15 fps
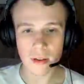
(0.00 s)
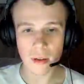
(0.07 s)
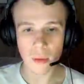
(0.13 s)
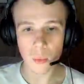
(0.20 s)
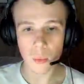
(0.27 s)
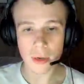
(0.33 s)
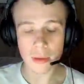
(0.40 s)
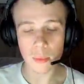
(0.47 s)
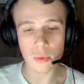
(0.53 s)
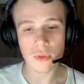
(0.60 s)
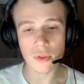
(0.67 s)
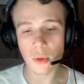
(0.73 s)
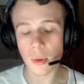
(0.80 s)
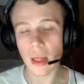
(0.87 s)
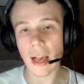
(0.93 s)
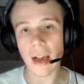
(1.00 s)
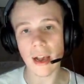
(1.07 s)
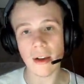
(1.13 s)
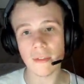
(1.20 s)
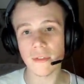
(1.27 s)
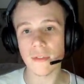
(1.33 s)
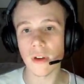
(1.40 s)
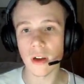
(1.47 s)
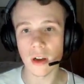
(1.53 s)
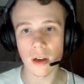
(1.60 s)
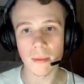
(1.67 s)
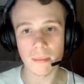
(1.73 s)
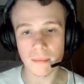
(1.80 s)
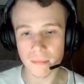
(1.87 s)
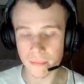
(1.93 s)
we will still have
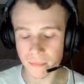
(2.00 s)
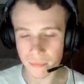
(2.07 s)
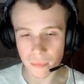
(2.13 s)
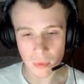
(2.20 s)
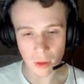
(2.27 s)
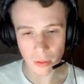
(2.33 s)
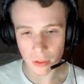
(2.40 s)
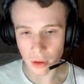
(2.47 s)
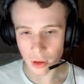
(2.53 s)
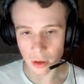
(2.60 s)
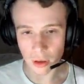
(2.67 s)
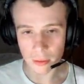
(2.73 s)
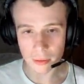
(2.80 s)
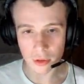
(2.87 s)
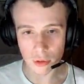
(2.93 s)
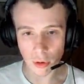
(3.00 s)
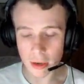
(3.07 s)
the crate